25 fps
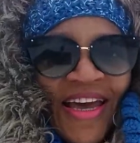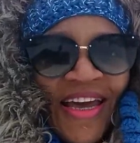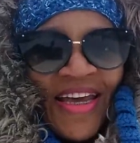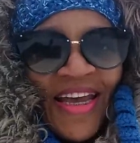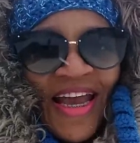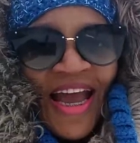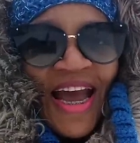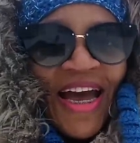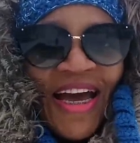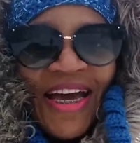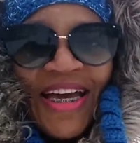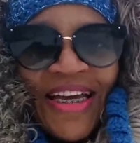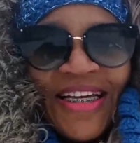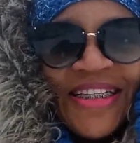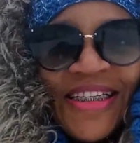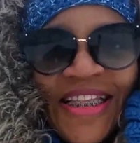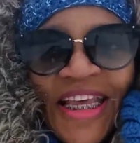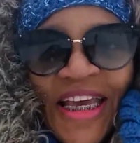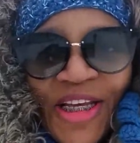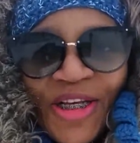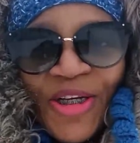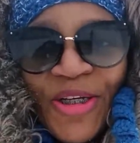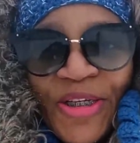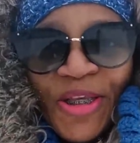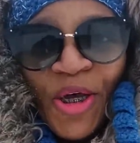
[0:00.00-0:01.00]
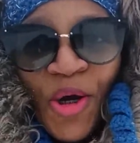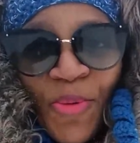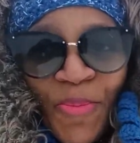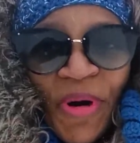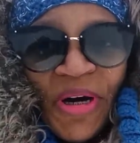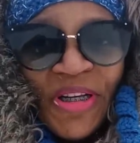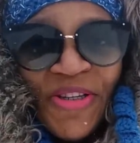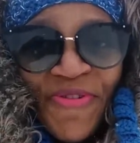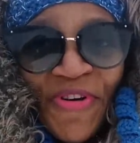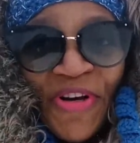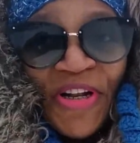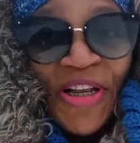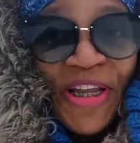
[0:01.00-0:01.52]
Hey guys, thank you so
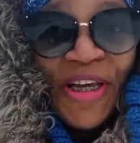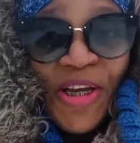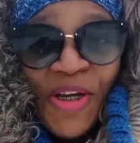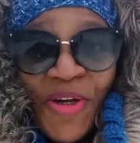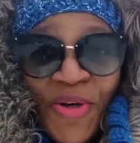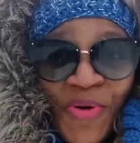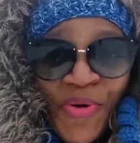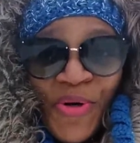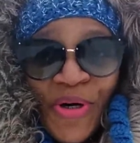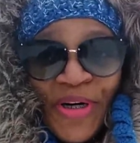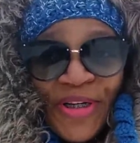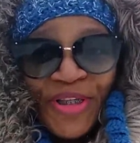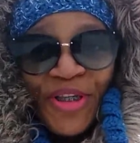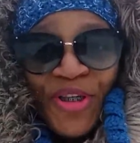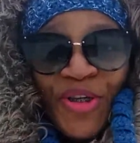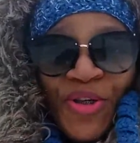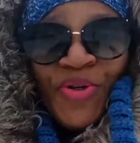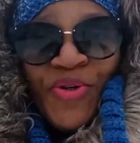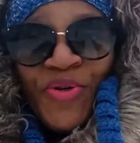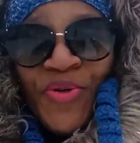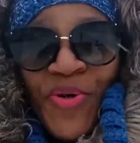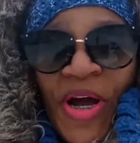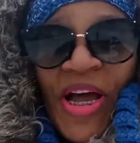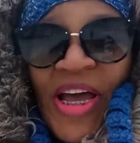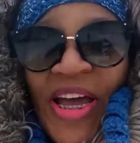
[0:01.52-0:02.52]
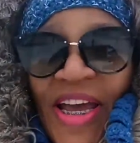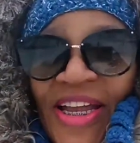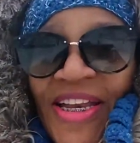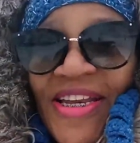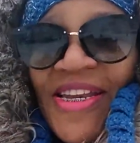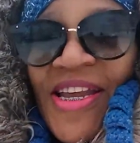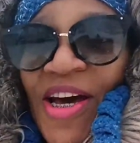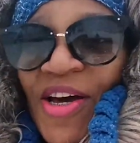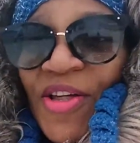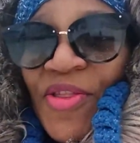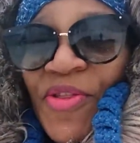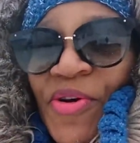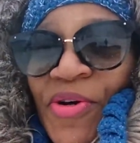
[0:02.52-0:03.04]
much for clicking on to
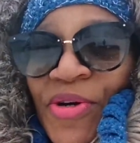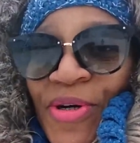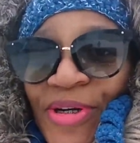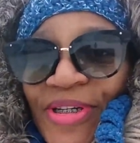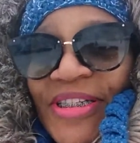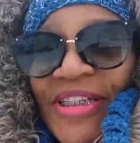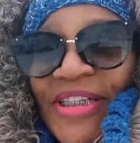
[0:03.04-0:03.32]
another